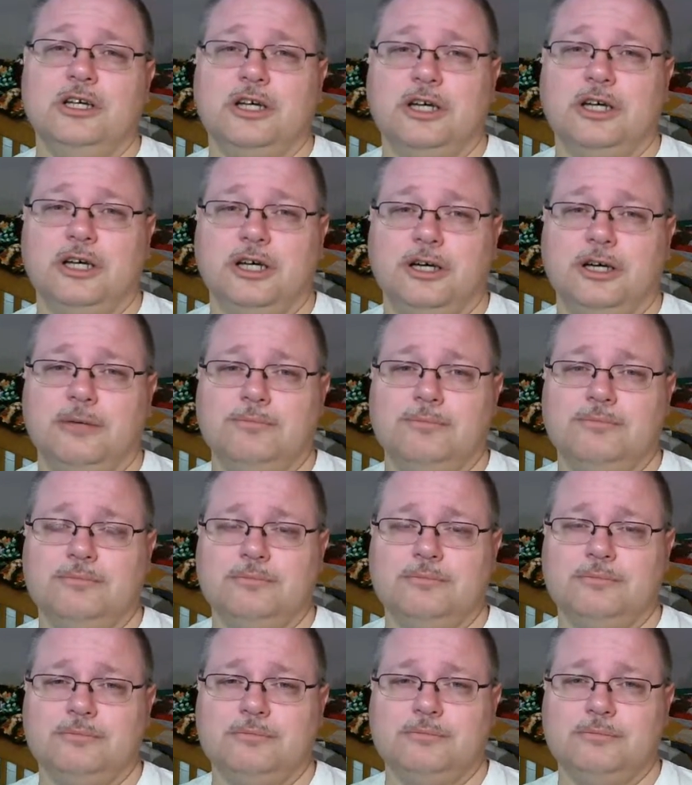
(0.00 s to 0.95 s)
uh,
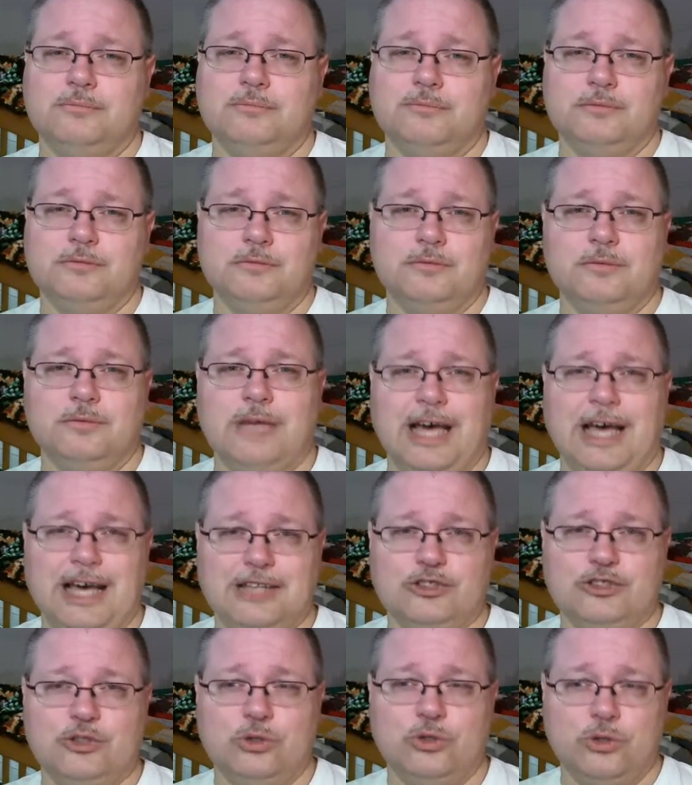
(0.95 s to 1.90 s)
high
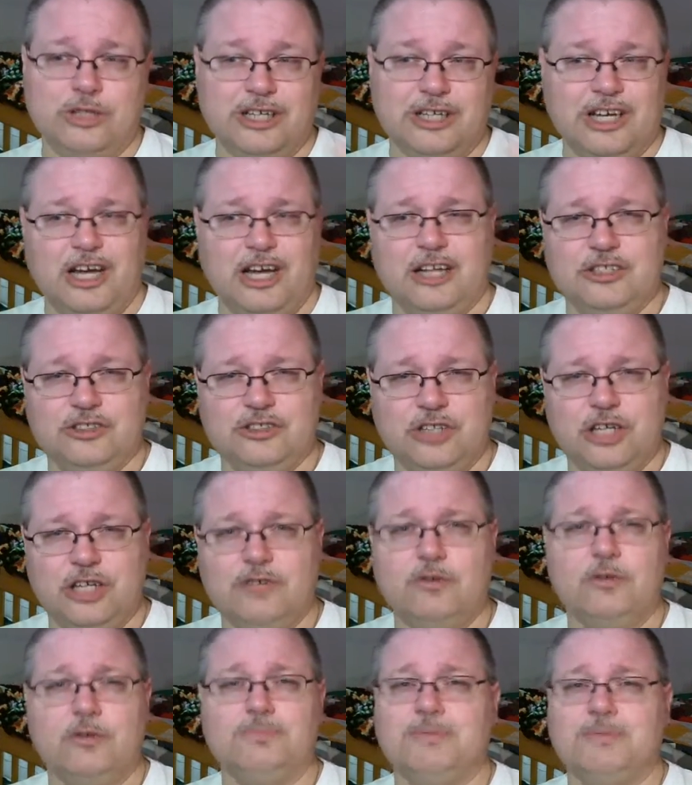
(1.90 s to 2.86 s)
school and college
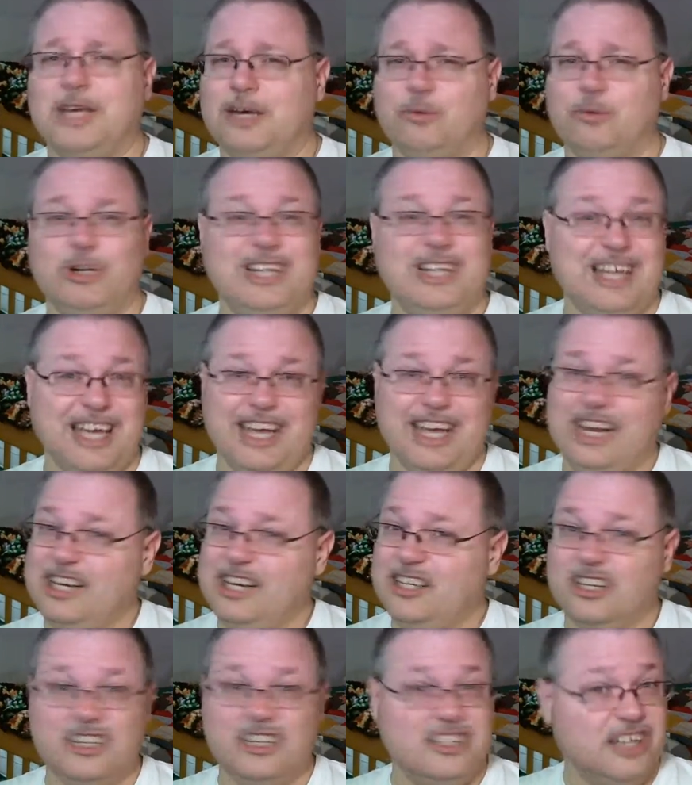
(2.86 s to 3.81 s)
level, and
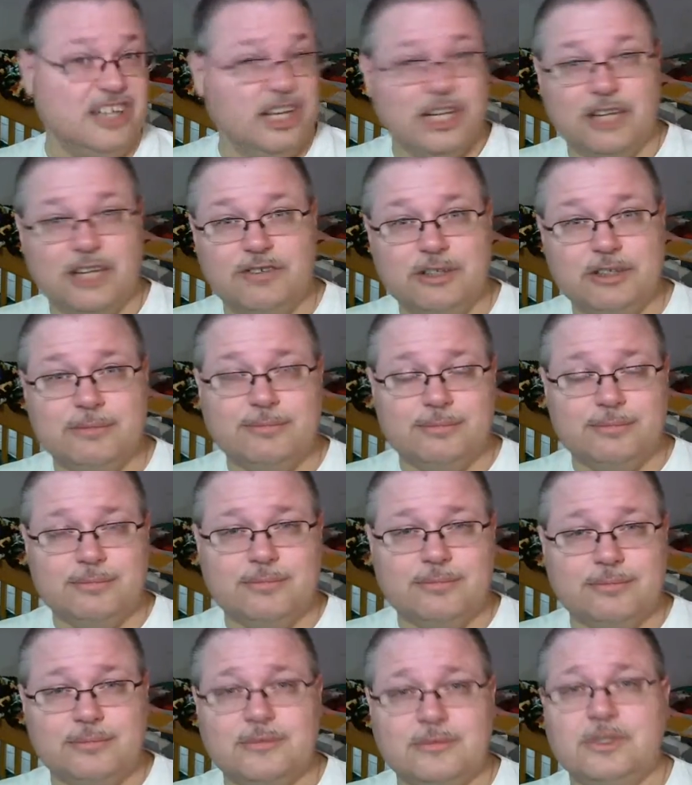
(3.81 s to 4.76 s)
retained none of it.
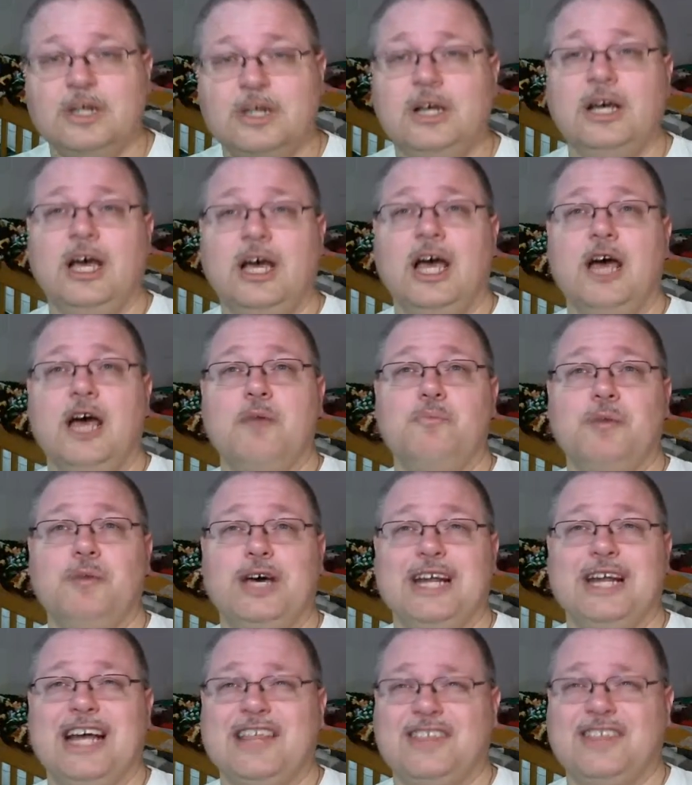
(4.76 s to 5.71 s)

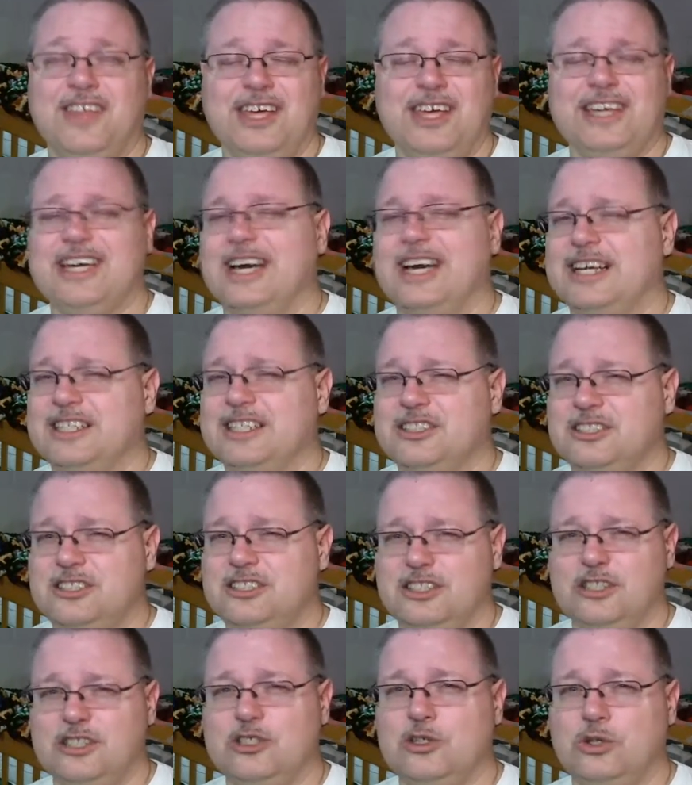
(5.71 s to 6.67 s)
But I think I can
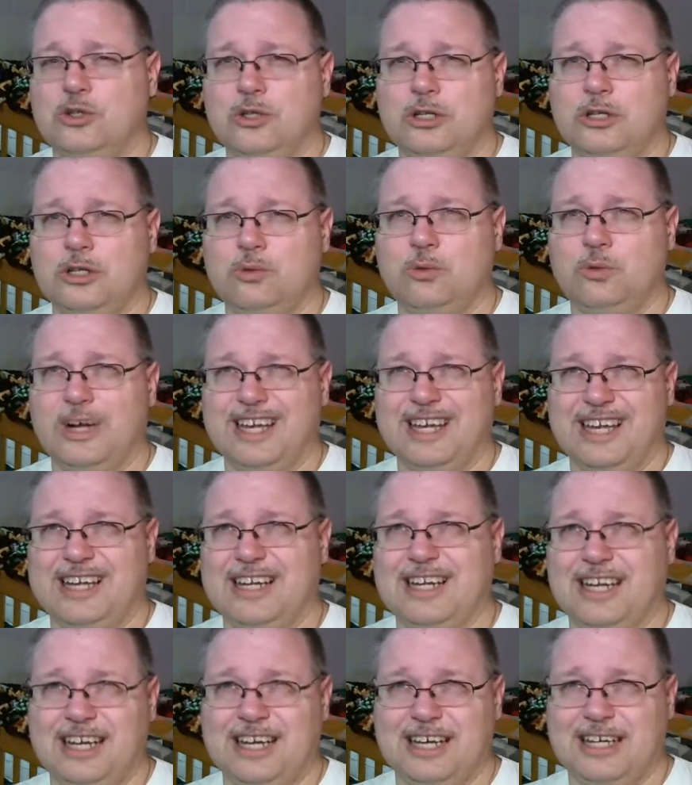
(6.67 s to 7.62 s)
still
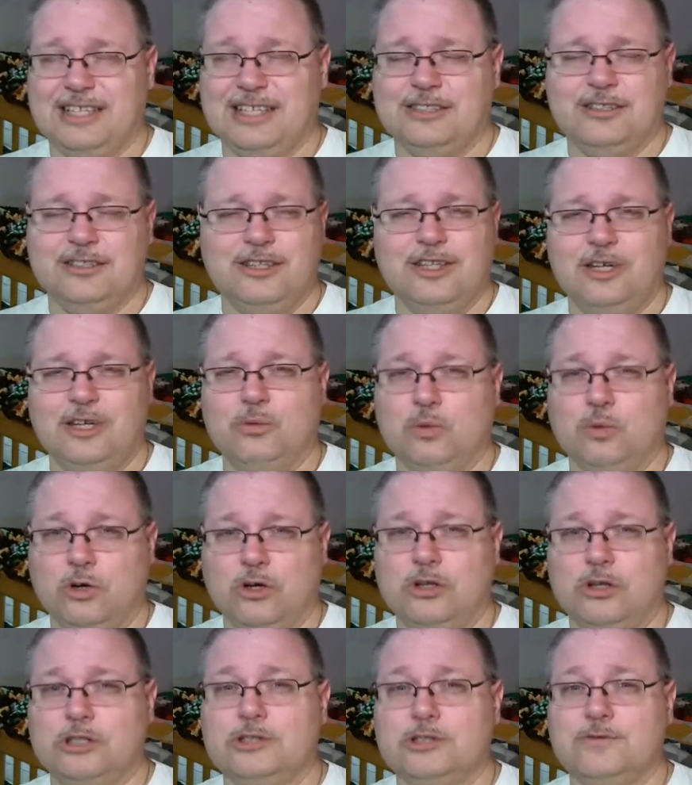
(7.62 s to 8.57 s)
recognize the
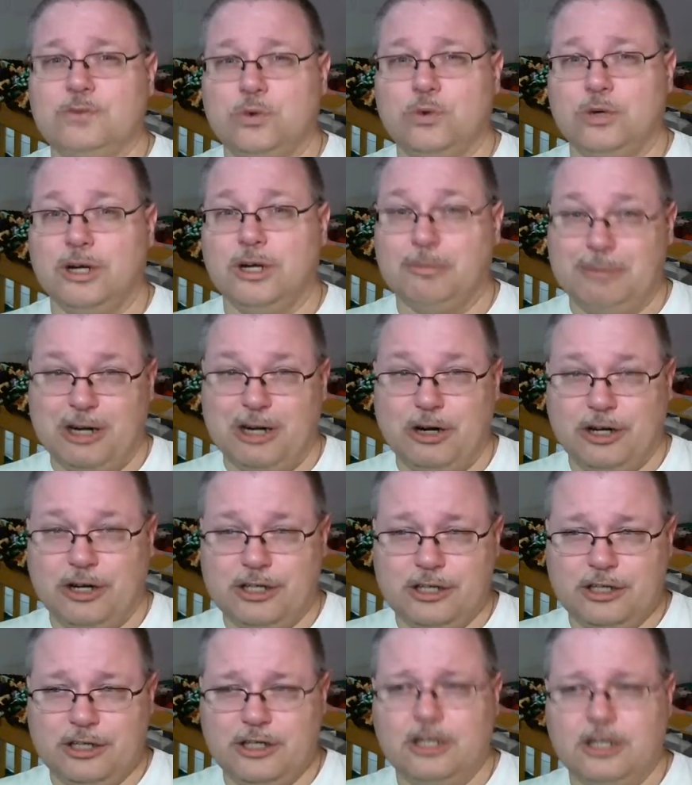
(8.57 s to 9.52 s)
words for
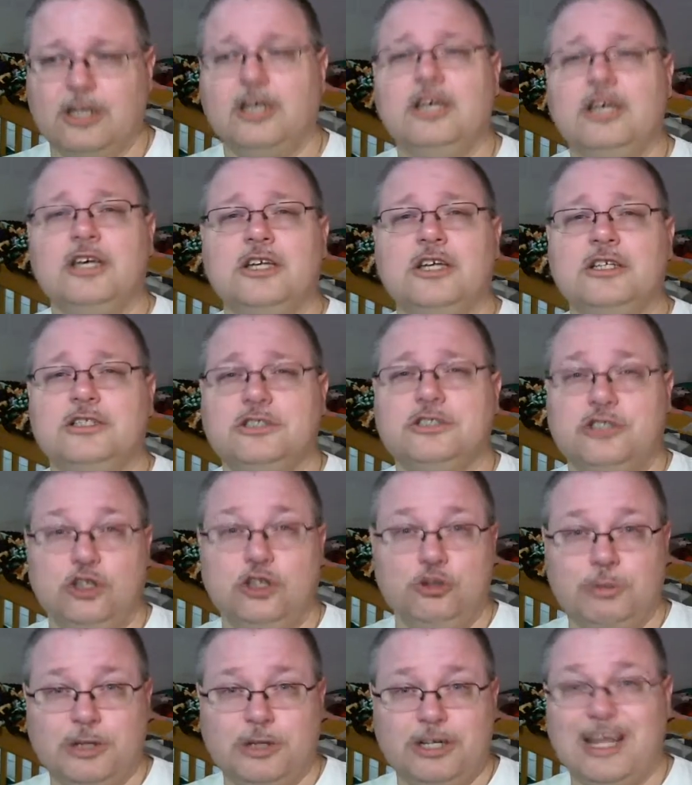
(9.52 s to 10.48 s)
American,
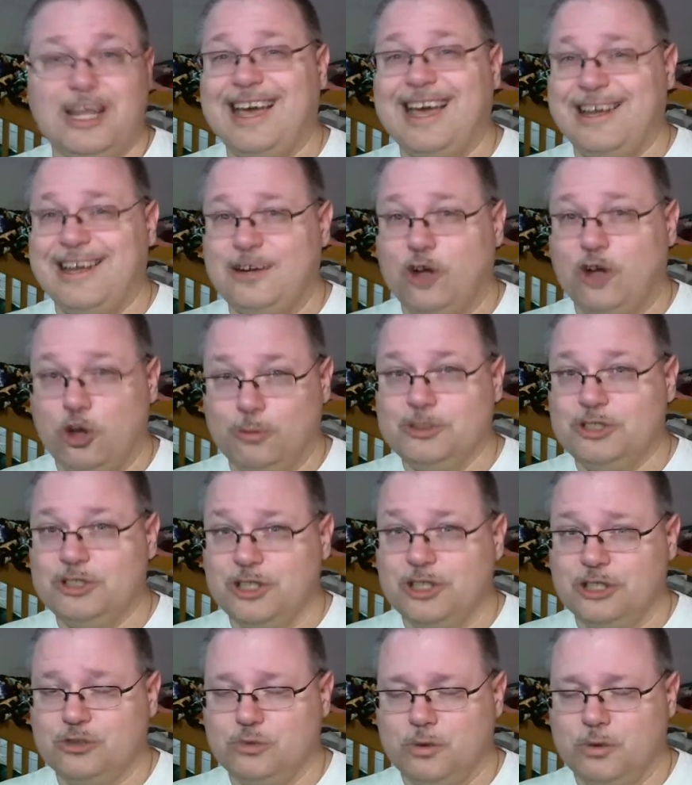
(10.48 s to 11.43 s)
stupid, and
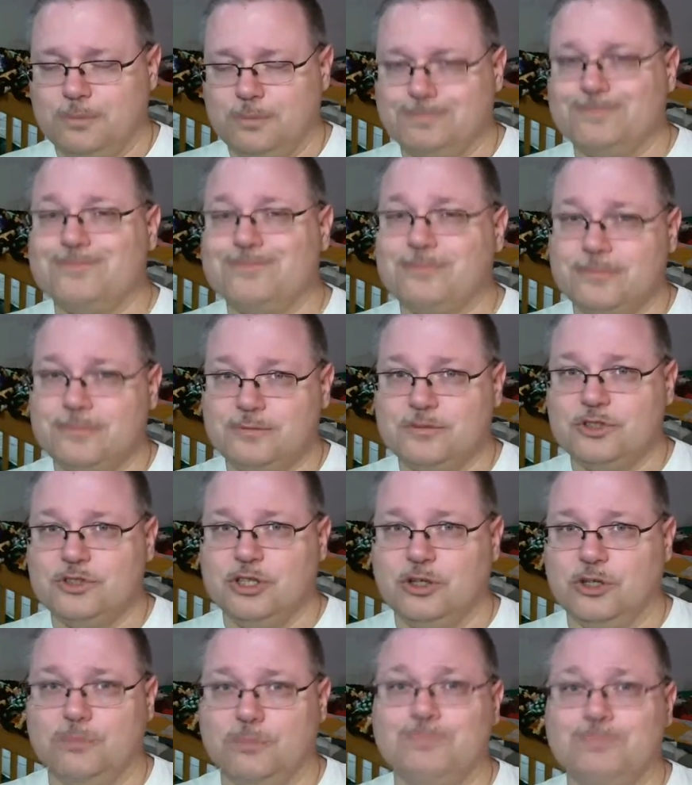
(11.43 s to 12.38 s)
homosexual.
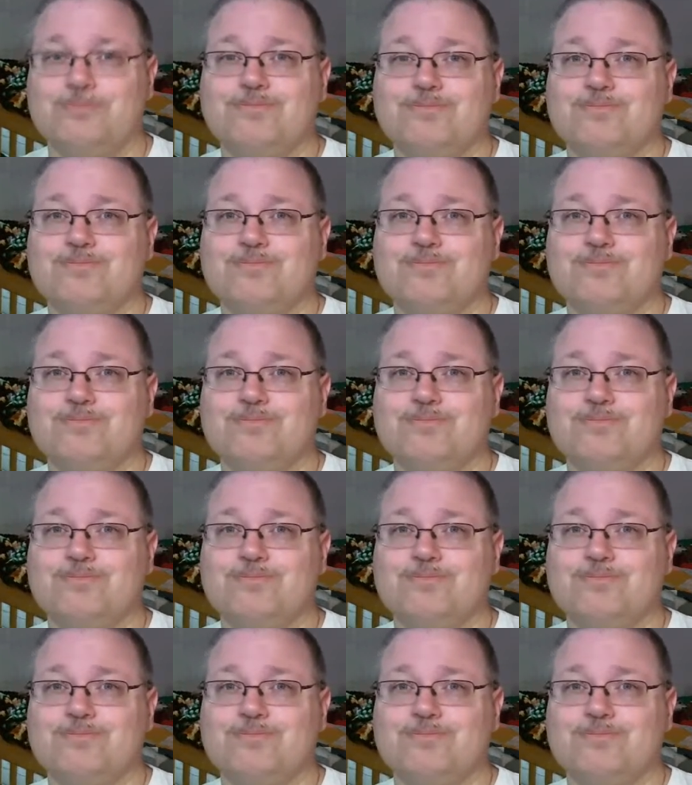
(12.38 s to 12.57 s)
So,